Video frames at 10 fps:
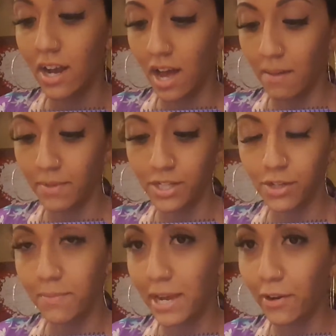um, there's no
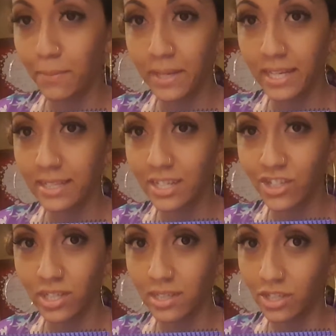microbeads, it's
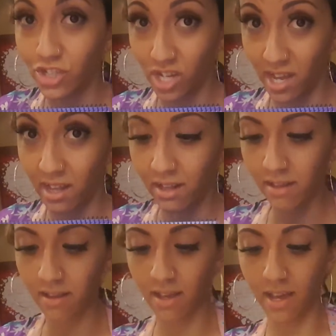just a gel,
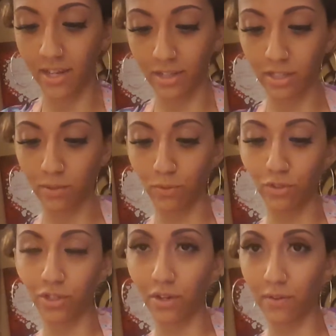and you
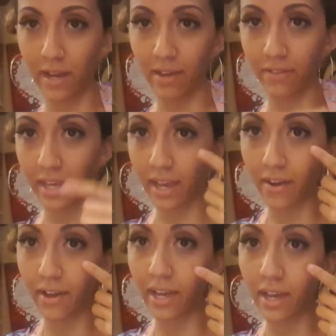swoosh it around the
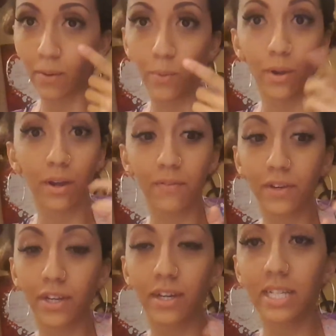area wherever
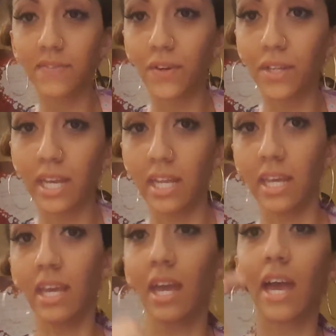you're
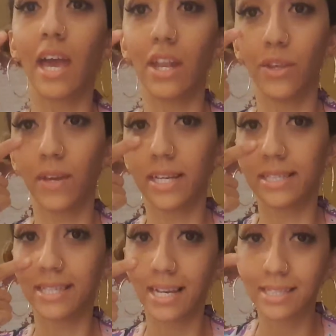exfoliating, and you
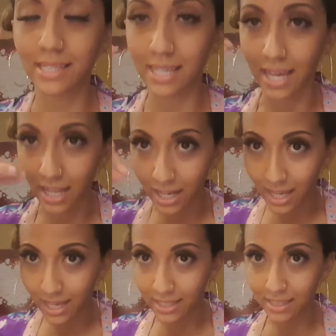get dead skin
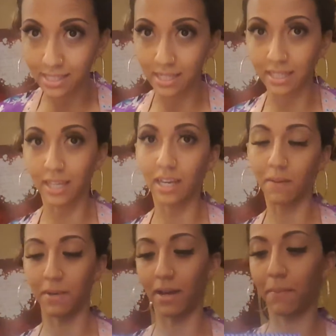instantly
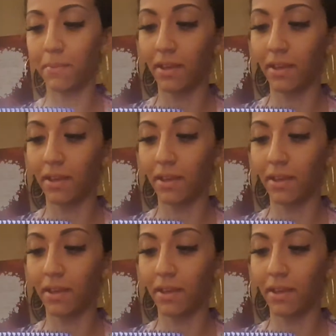come up.